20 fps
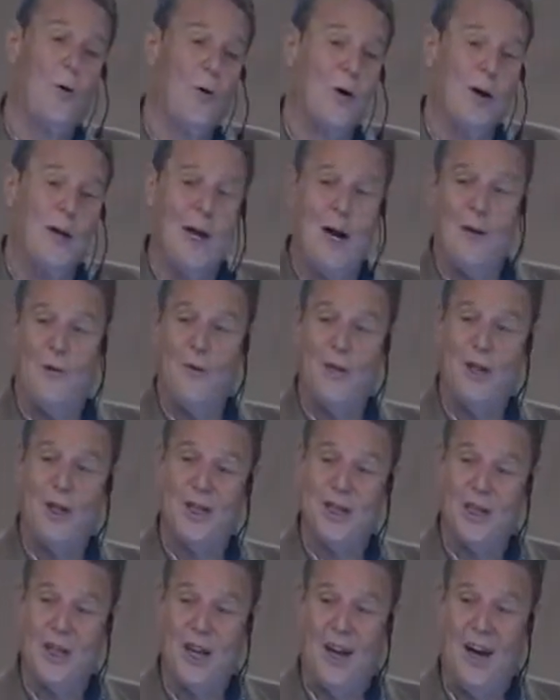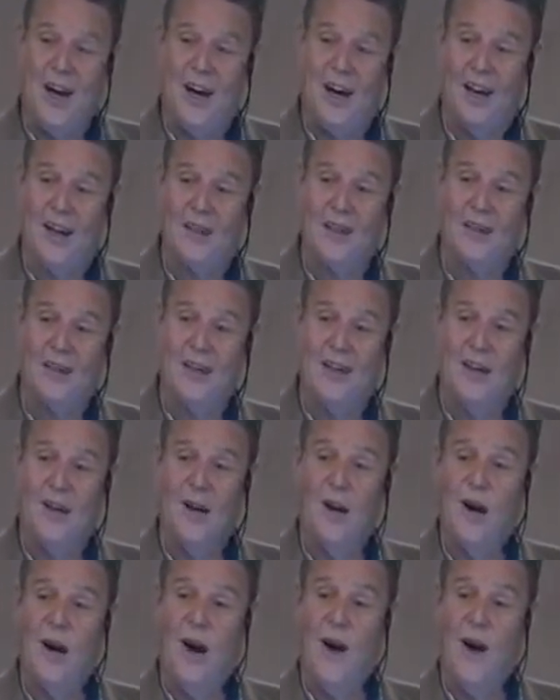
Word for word: before he ever discussed